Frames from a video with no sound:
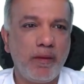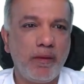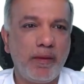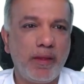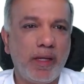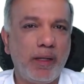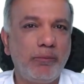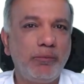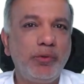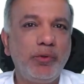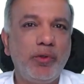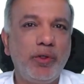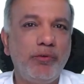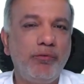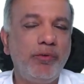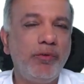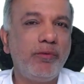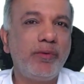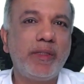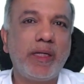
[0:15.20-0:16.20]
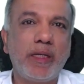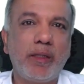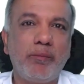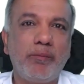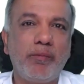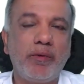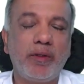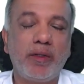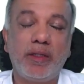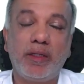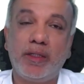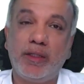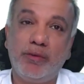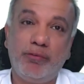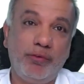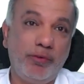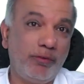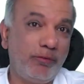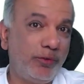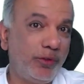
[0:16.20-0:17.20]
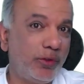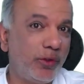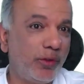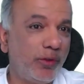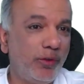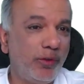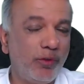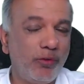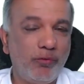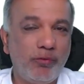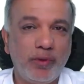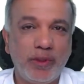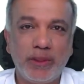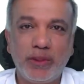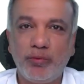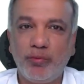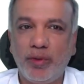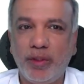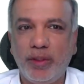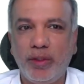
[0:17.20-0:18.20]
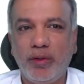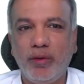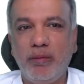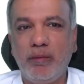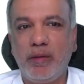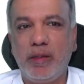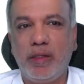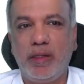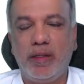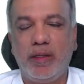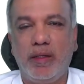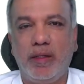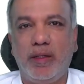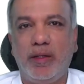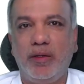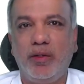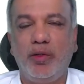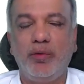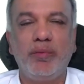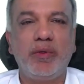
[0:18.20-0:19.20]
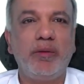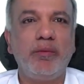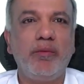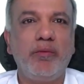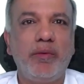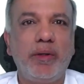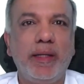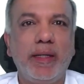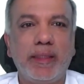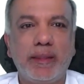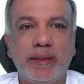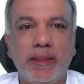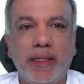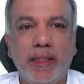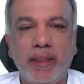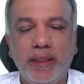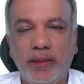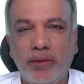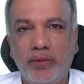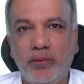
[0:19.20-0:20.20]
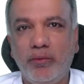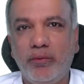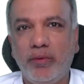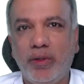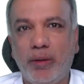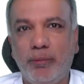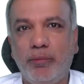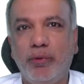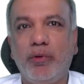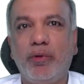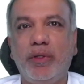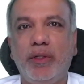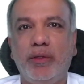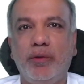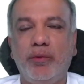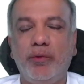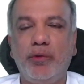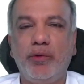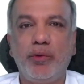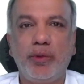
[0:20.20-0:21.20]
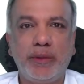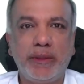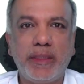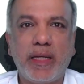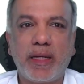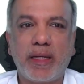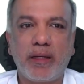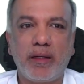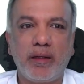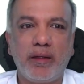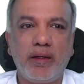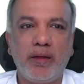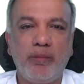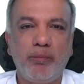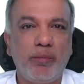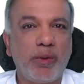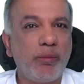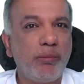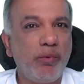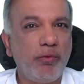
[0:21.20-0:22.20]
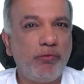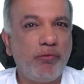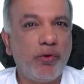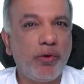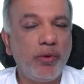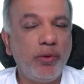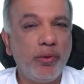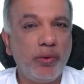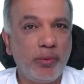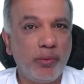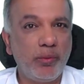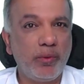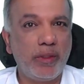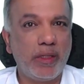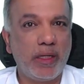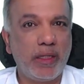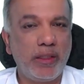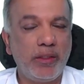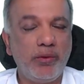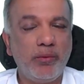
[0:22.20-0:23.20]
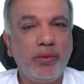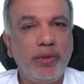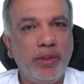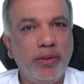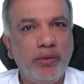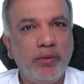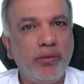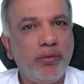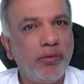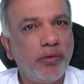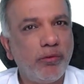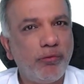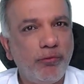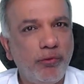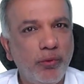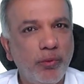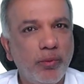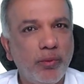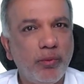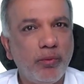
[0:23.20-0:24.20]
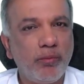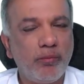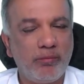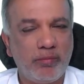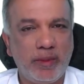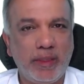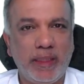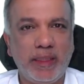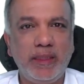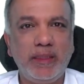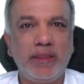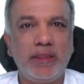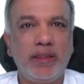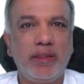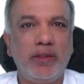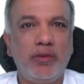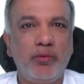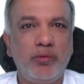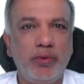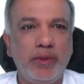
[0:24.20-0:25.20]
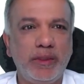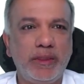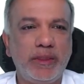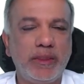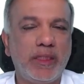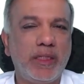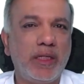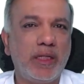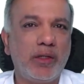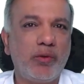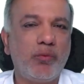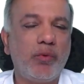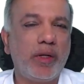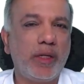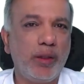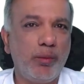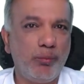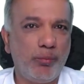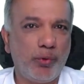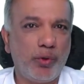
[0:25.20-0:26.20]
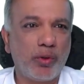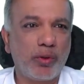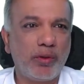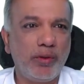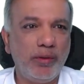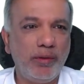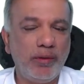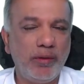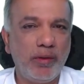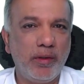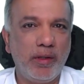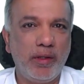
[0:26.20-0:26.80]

I'm sure if you've set up uh, if you've shot your first video, you must be very excited to upload it to your channel. But before you do that, you need to do a few things which are quite important,